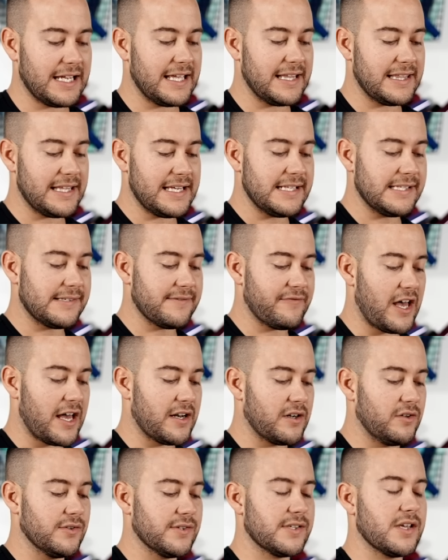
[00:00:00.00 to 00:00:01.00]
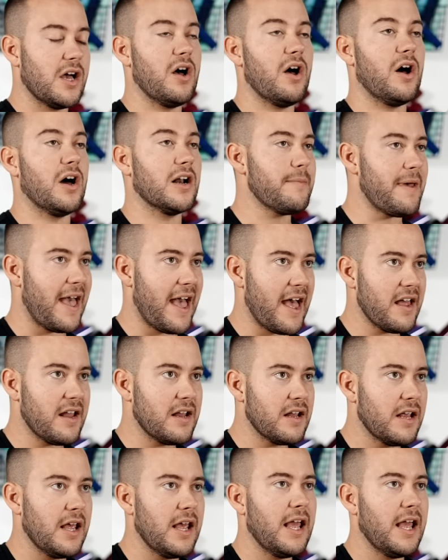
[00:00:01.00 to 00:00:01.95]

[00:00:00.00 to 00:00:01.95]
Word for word: get these vinyls on a mat